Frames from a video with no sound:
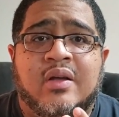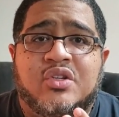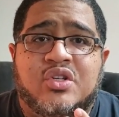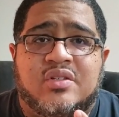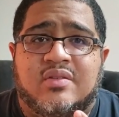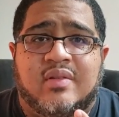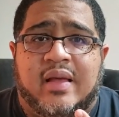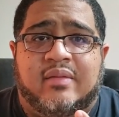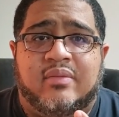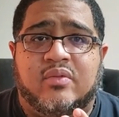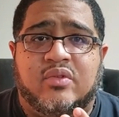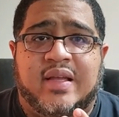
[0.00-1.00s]
just like
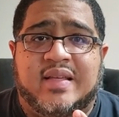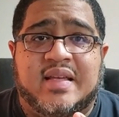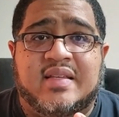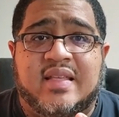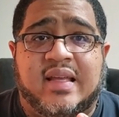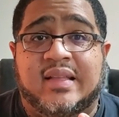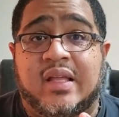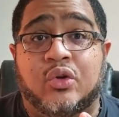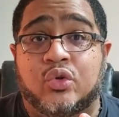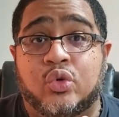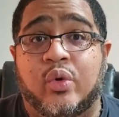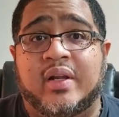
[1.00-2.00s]
existing and they
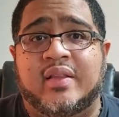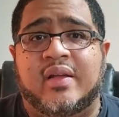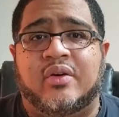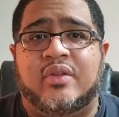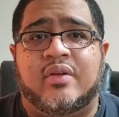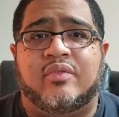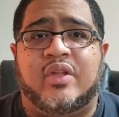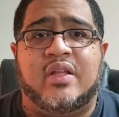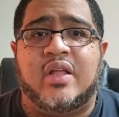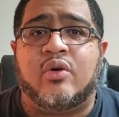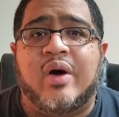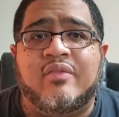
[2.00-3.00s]
don't do anything or they,
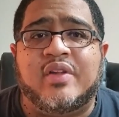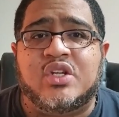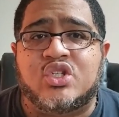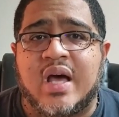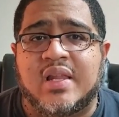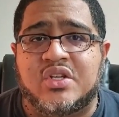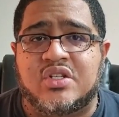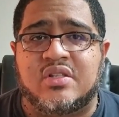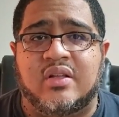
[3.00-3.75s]
they don't have any challenges.